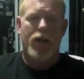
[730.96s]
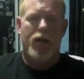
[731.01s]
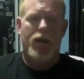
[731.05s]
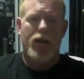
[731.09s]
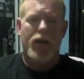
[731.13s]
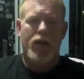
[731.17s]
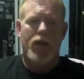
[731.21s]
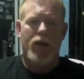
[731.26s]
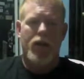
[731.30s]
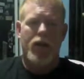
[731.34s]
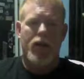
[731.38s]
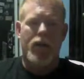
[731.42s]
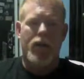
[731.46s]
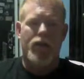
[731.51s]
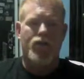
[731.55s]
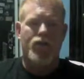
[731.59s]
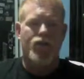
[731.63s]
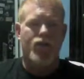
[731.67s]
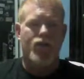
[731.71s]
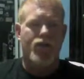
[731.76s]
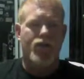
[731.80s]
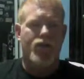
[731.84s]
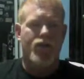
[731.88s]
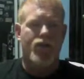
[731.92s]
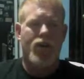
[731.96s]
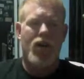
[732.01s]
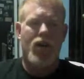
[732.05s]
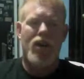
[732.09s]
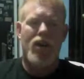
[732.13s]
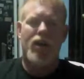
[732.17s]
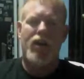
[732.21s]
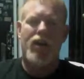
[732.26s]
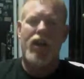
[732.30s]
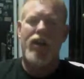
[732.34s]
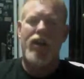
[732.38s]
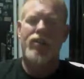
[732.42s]

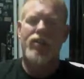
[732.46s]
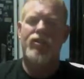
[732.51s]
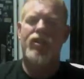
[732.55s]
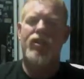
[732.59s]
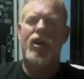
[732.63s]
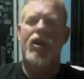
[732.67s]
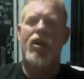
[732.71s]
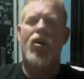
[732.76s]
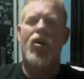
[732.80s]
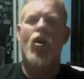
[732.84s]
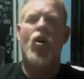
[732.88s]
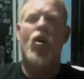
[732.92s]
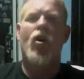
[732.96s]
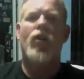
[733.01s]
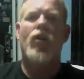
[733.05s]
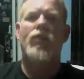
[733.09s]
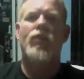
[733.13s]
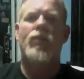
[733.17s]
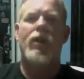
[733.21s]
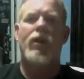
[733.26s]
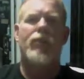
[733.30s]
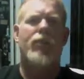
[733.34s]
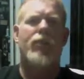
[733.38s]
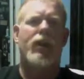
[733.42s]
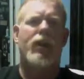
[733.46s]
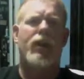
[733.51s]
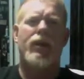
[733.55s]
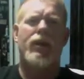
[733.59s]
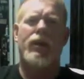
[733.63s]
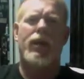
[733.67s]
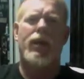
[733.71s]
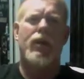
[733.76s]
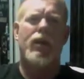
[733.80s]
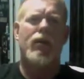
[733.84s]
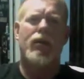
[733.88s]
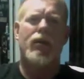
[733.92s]
it's cut all of my pain
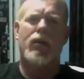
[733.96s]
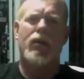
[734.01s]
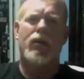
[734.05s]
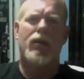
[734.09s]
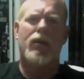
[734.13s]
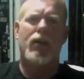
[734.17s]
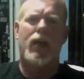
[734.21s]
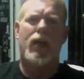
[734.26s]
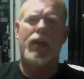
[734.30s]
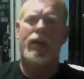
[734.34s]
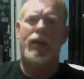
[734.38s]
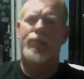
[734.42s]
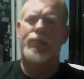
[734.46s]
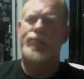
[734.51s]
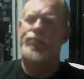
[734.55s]
down, like,